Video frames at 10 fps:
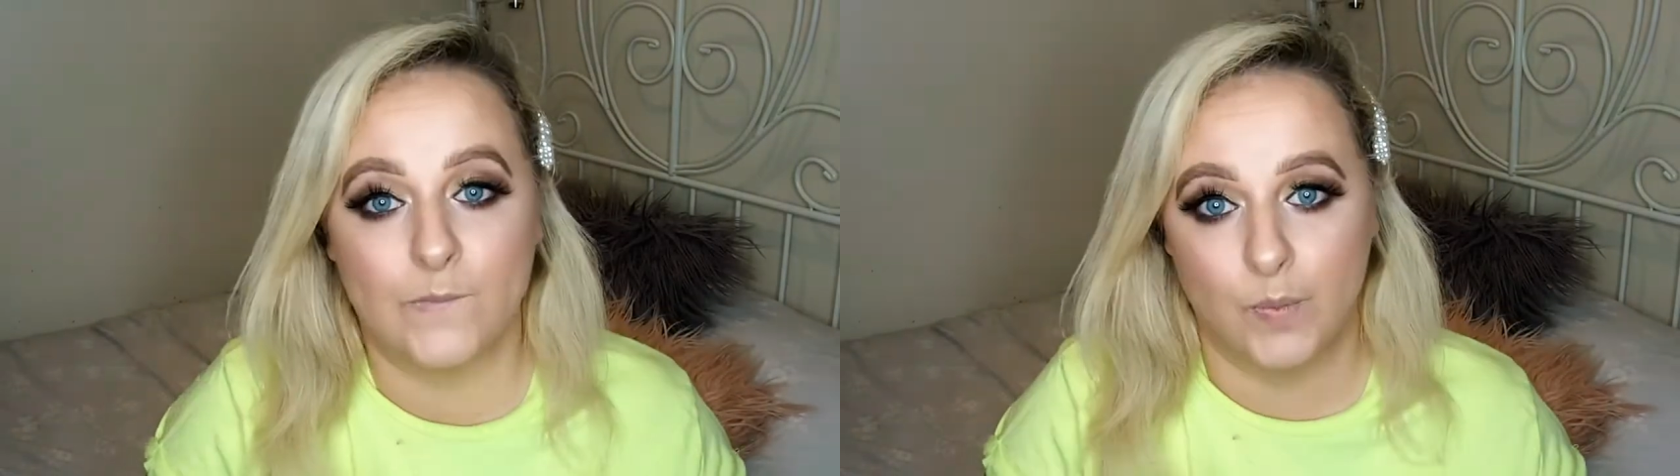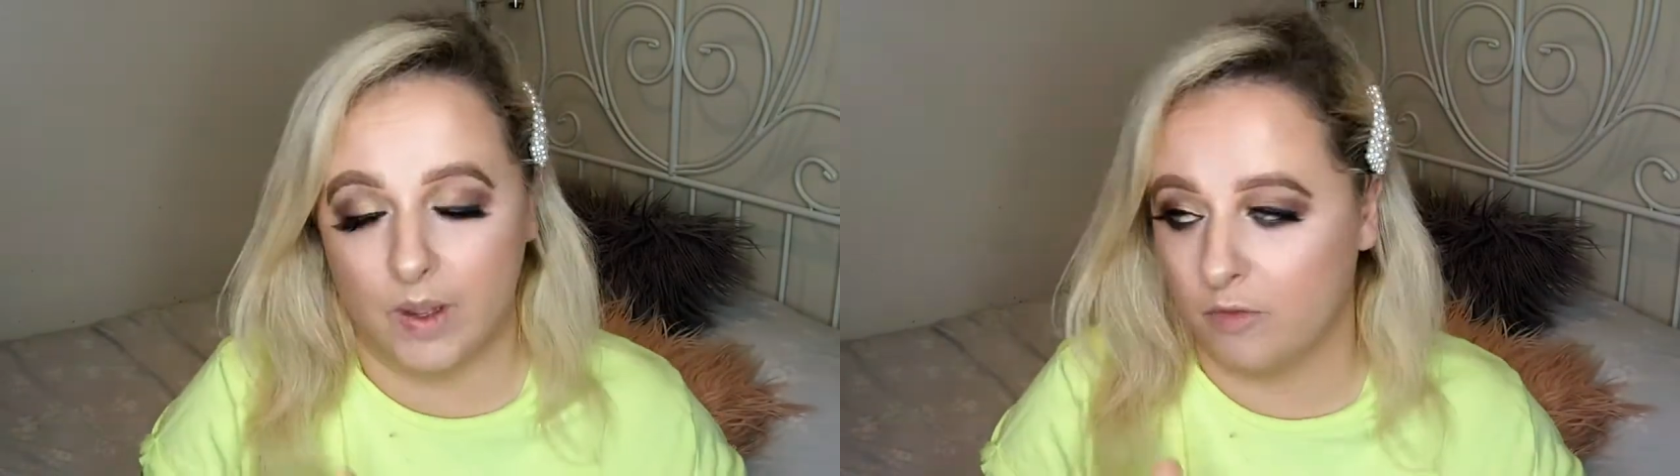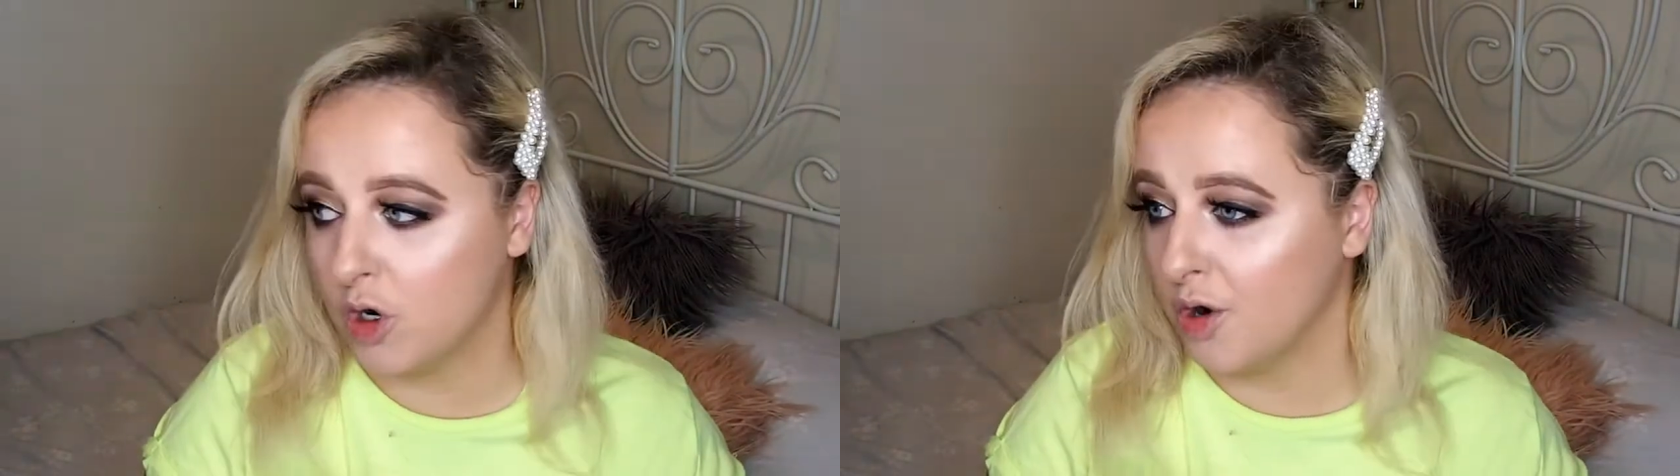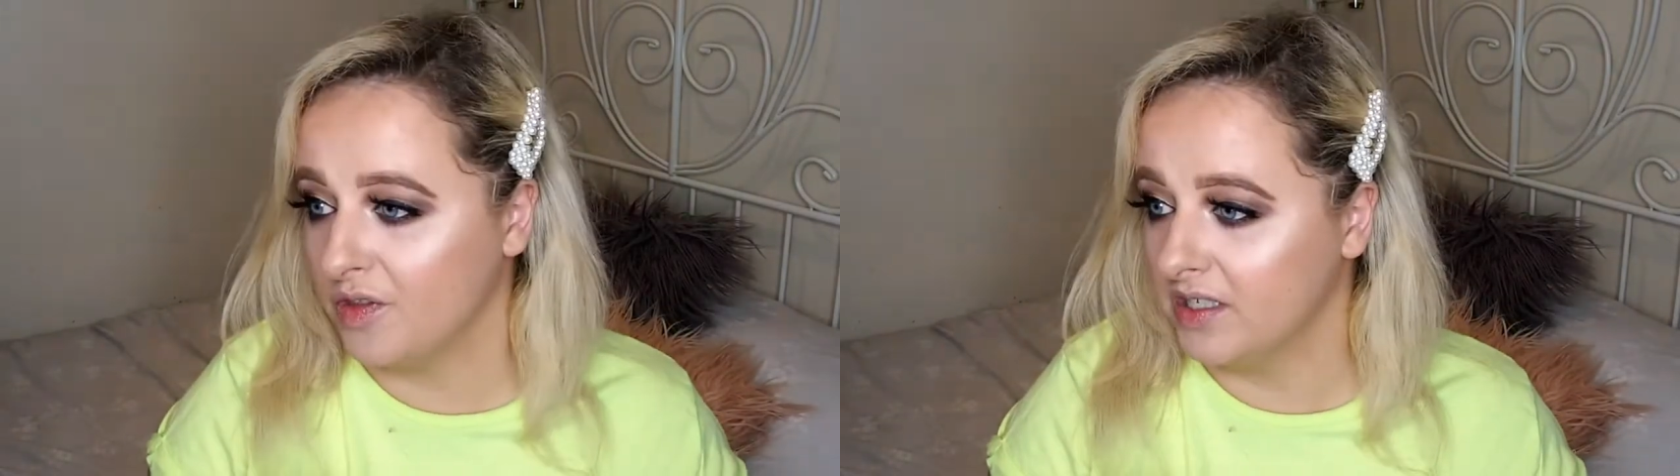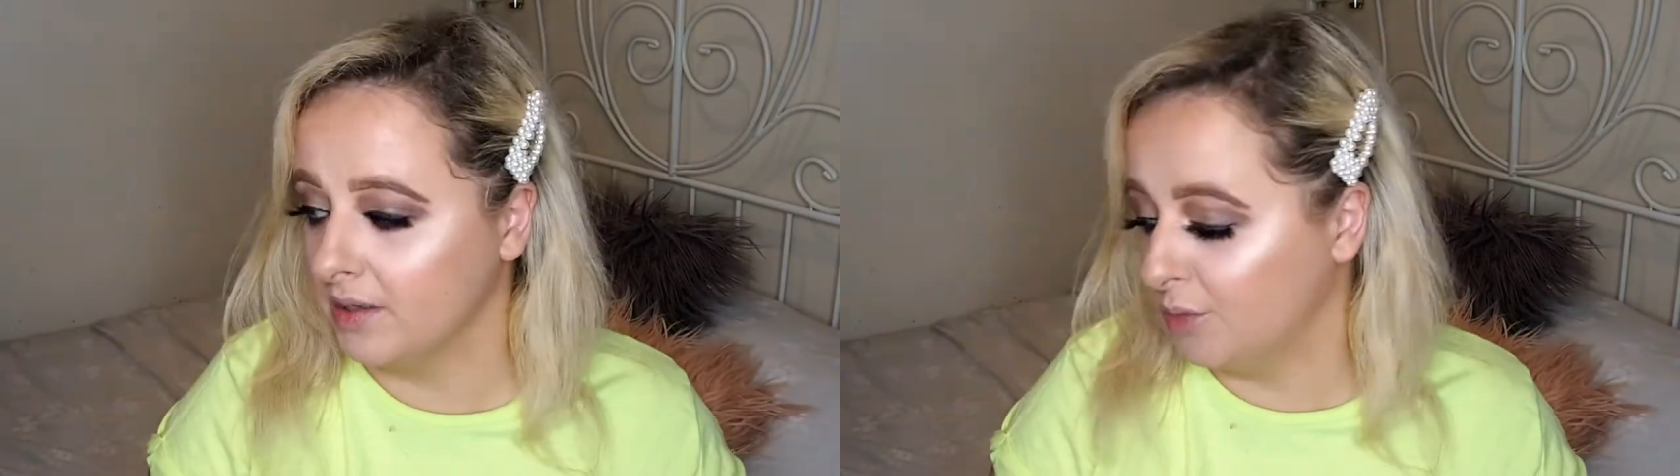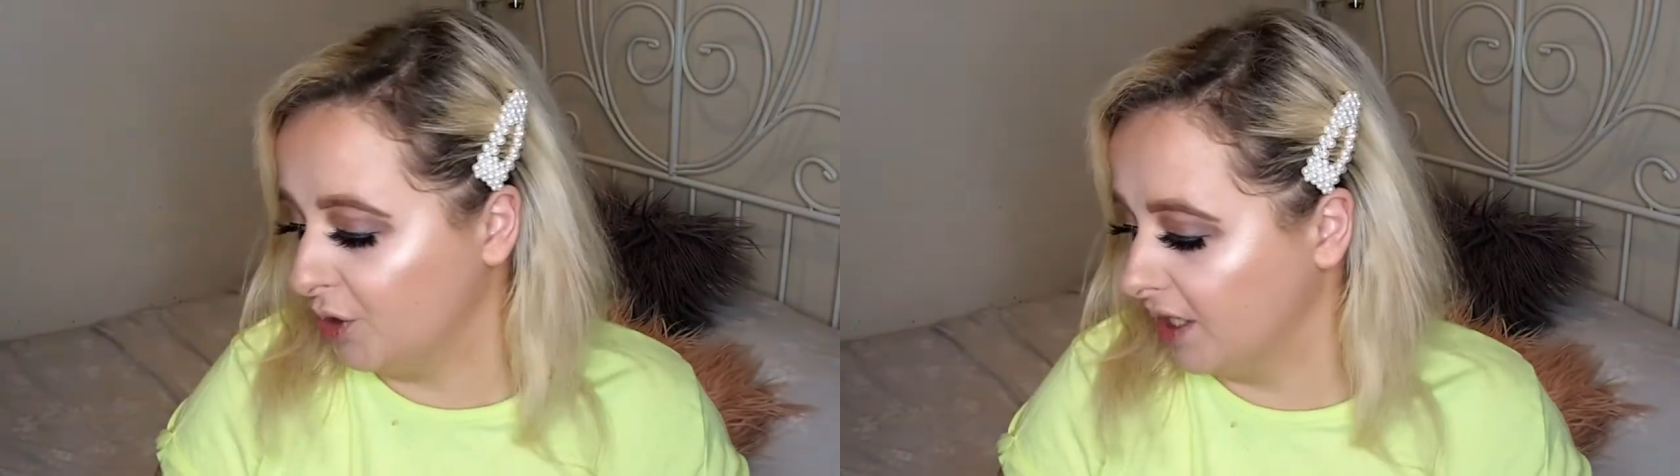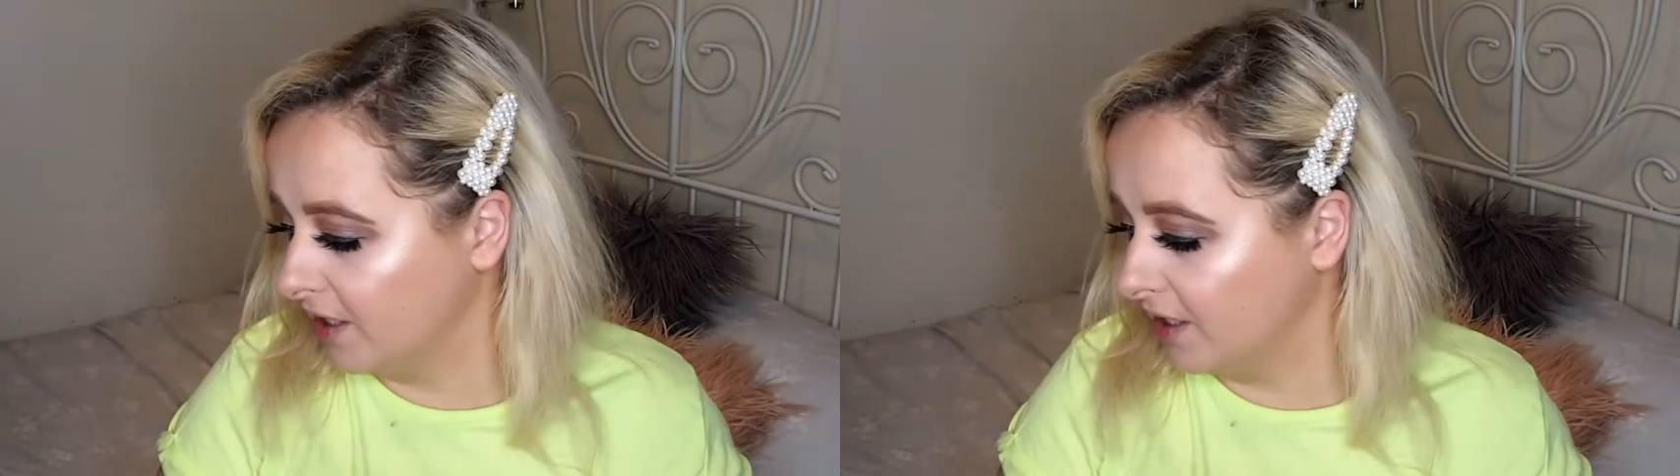I'm recording this on Monday,